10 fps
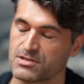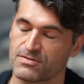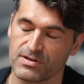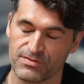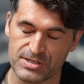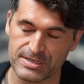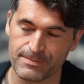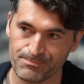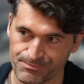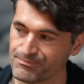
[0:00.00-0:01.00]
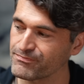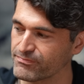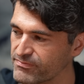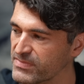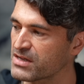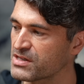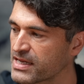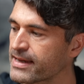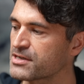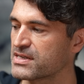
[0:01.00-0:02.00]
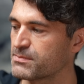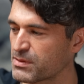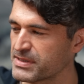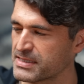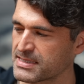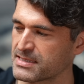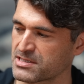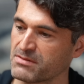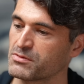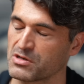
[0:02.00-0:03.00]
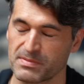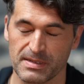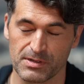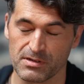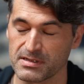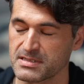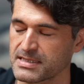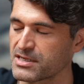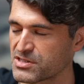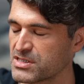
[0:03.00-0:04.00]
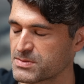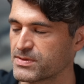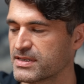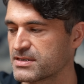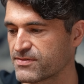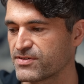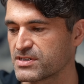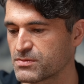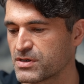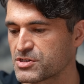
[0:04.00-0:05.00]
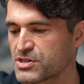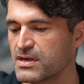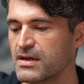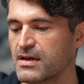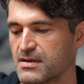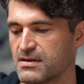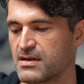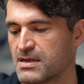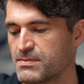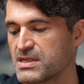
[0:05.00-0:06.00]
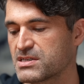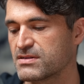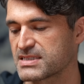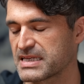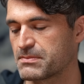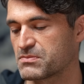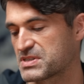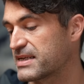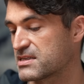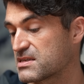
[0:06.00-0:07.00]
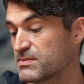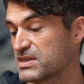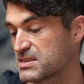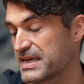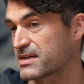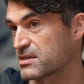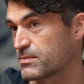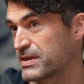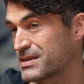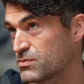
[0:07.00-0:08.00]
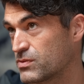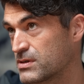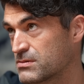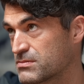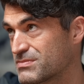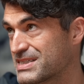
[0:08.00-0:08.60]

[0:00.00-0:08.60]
goes in front of the sun and you can catch that. You probably need a telescope or a good pair of binoculars to catch those, but those are fun to watch. Um, and so, in the same sense, some of these exoplanets will